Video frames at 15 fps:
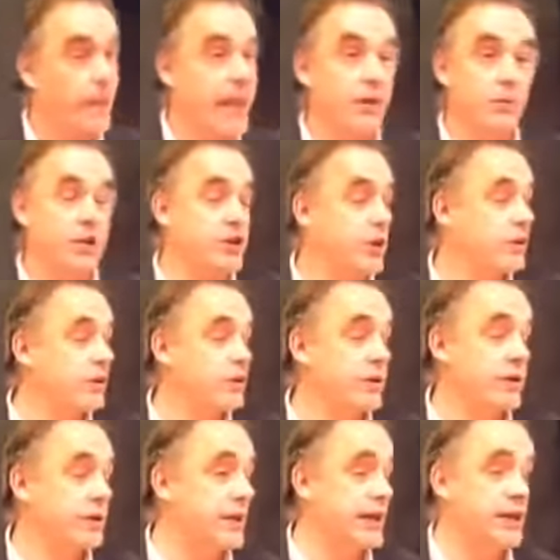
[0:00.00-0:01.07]
and which also
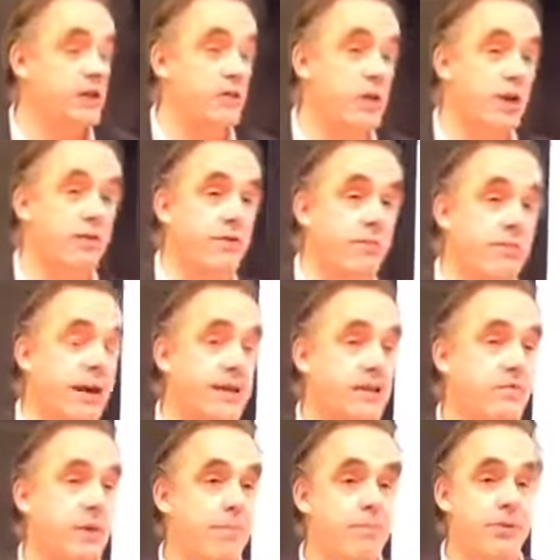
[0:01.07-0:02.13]
contains one of the
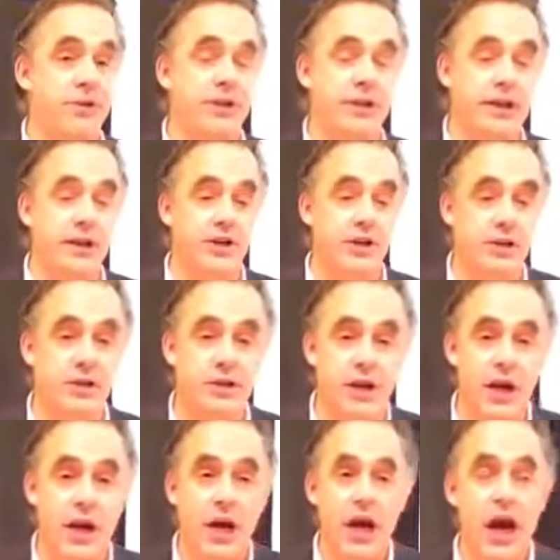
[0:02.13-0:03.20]
best representations
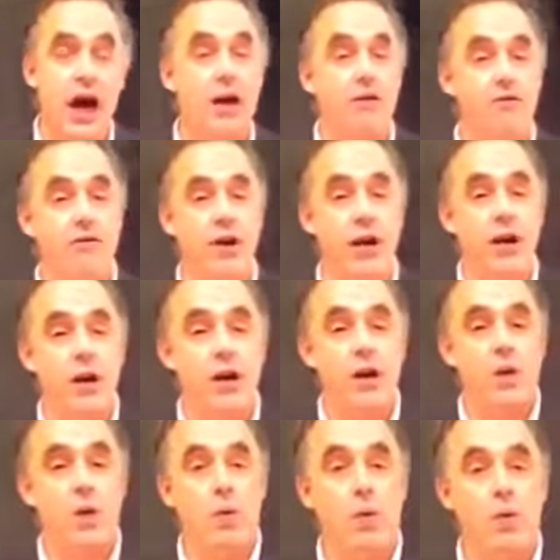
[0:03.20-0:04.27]
of,
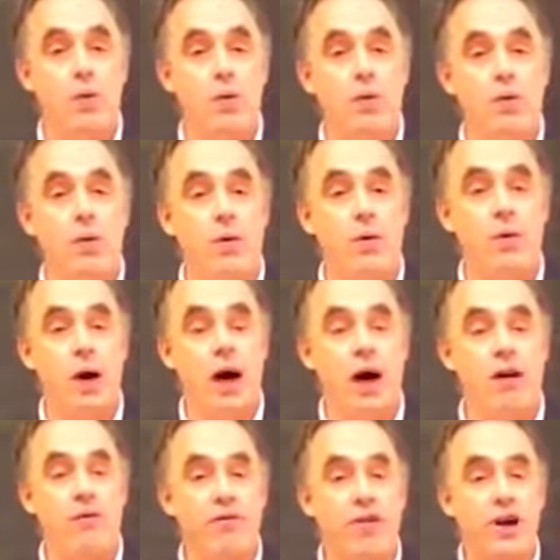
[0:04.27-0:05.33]

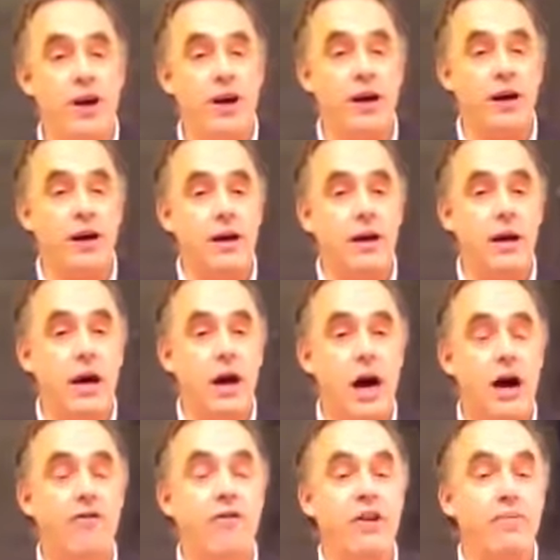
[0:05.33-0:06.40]
of the
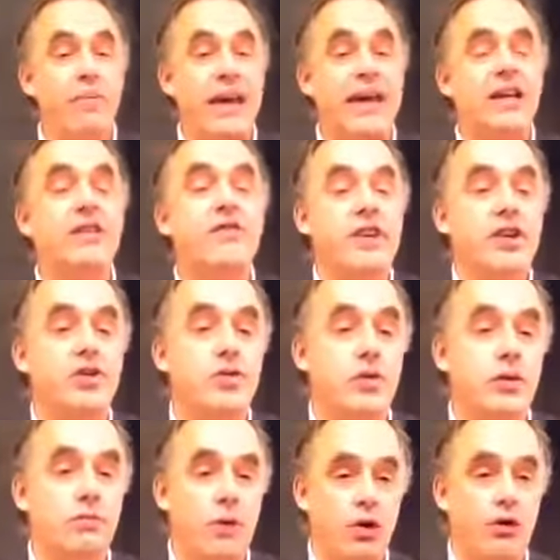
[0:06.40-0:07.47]
of the
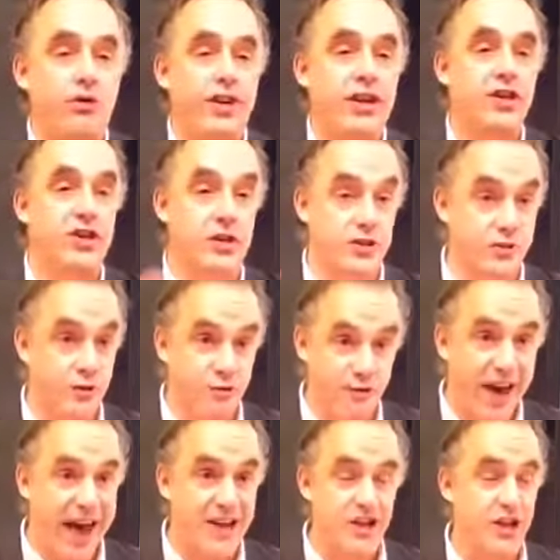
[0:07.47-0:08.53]
individual motivations for
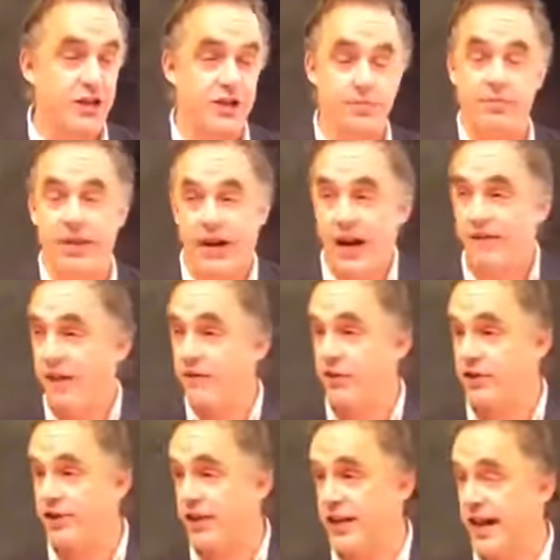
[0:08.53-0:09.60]
fascism that I've ever
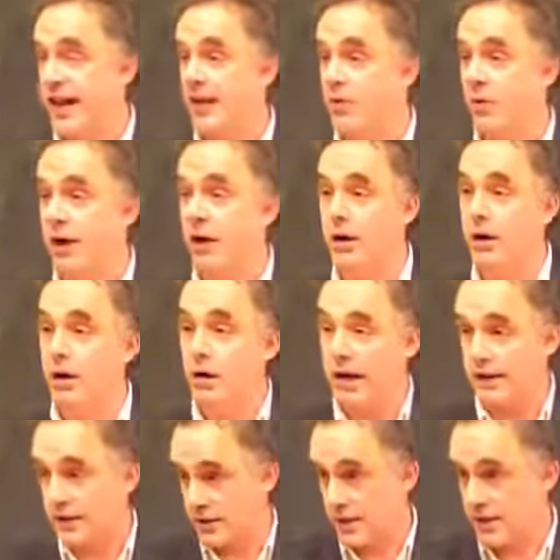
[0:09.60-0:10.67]
seen anywhere.
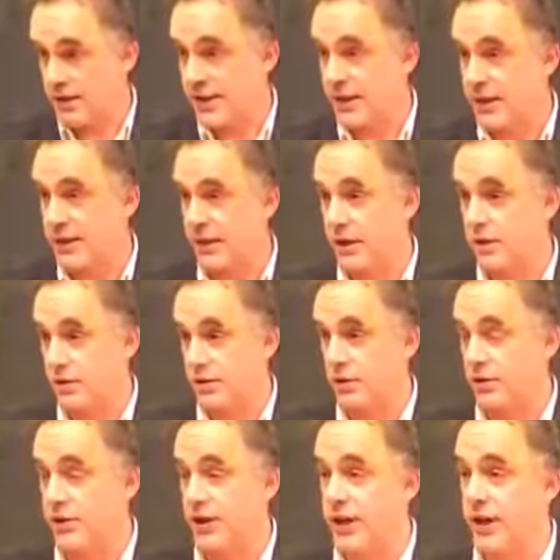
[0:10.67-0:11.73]
That's the scenes that are
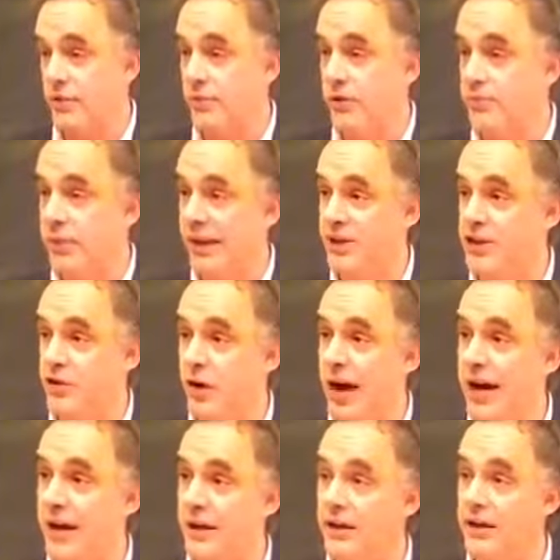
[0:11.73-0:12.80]
associated with Pleasure
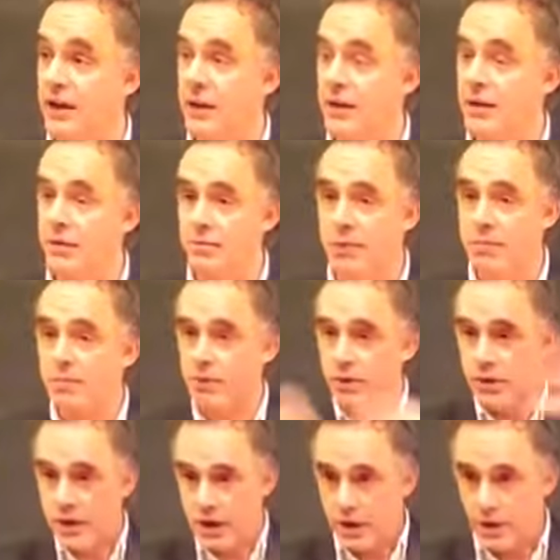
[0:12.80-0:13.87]
Island.
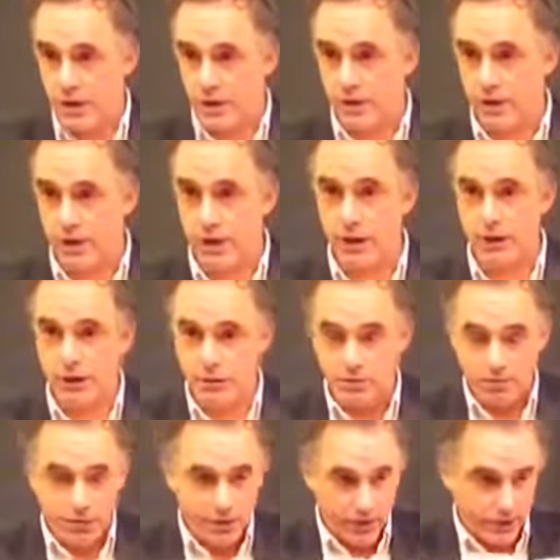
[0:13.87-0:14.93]
Remember all the
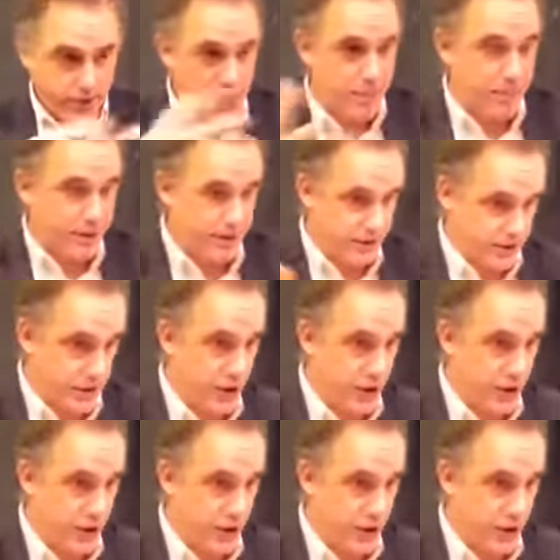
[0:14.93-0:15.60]
the puppet is